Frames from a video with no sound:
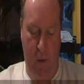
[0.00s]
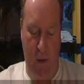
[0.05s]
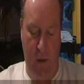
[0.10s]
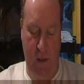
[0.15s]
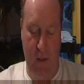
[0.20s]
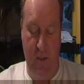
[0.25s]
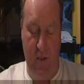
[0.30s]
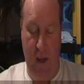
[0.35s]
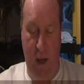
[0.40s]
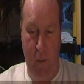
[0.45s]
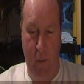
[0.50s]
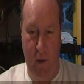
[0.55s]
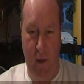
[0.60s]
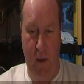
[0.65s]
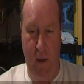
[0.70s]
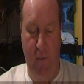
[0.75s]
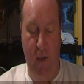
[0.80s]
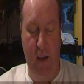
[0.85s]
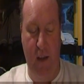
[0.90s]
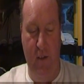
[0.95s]
Now, at the
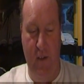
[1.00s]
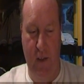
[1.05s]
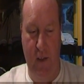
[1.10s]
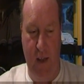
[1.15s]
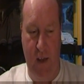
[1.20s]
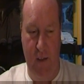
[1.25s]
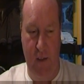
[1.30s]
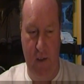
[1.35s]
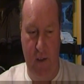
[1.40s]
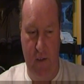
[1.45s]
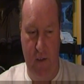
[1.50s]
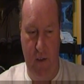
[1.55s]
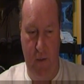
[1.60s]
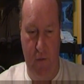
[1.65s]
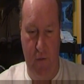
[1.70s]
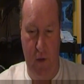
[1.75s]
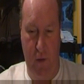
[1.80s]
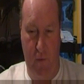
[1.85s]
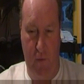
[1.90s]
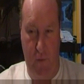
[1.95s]
time of the event in
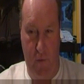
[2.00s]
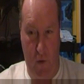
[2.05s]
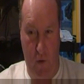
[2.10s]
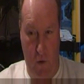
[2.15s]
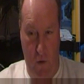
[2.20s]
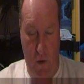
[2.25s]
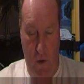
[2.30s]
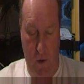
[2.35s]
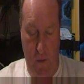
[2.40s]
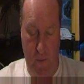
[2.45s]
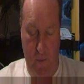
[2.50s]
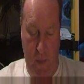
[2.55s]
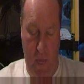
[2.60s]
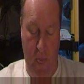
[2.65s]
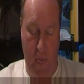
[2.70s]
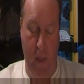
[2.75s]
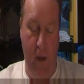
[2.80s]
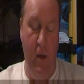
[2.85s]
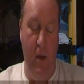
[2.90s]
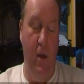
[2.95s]
1974,
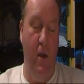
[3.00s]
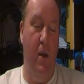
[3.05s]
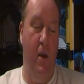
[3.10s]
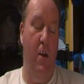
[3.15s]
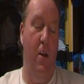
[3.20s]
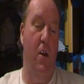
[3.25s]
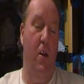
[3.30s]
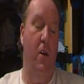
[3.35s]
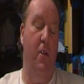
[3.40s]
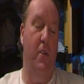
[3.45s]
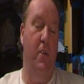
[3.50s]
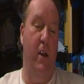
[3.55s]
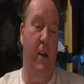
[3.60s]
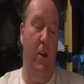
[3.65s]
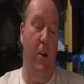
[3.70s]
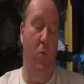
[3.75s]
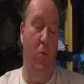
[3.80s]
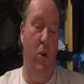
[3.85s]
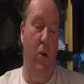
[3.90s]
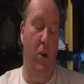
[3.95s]

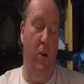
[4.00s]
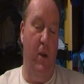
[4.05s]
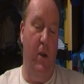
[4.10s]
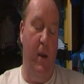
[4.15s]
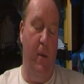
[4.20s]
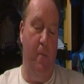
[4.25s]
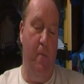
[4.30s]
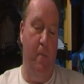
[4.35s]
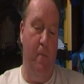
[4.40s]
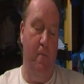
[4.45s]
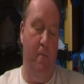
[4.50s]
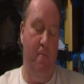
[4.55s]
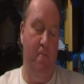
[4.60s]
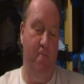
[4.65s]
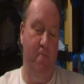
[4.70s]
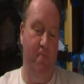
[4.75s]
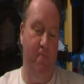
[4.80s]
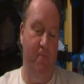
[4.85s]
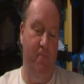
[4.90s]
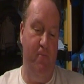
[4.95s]
there
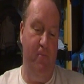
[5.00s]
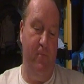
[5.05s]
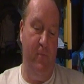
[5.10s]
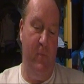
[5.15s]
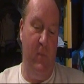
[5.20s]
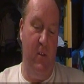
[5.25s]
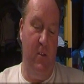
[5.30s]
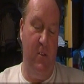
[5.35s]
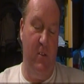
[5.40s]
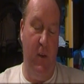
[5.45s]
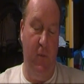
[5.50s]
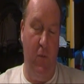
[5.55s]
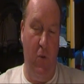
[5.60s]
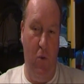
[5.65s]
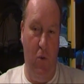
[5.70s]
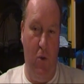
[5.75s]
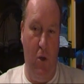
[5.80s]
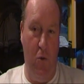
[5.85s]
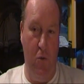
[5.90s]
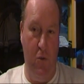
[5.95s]
were
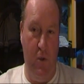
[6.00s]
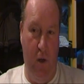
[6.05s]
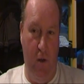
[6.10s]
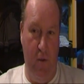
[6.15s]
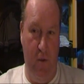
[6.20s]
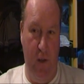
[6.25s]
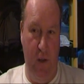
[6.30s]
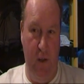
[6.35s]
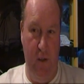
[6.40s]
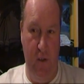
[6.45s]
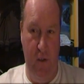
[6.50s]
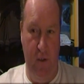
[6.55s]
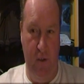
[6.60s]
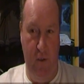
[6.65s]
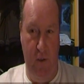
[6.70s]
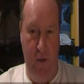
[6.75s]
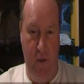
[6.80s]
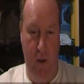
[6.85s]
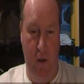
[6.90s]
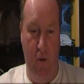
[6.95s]
several Coast Guard
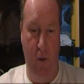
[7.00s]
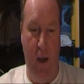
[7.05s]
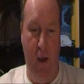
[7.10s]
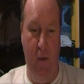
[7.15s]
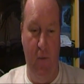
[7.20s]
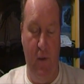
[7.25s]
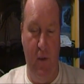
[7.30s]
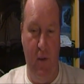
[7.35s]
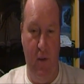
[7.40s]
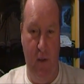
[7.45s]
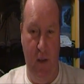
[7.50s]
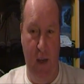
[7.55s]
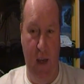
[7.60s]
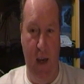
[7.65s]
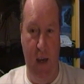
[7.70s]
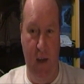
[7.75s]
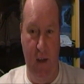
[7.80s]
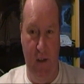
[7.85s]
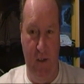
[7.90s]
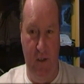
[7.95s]
stations around
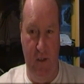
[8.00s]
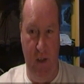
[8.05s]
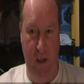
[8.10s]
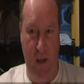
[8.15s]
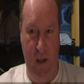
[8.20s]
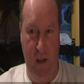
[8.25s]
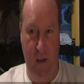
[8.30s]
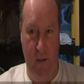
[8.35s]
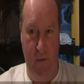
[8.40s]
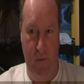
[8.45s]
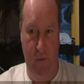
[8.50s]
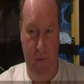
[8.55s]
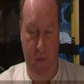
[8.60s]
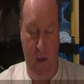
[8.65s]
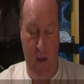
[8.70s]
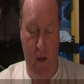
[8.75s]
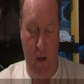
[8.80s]
the Irish Sea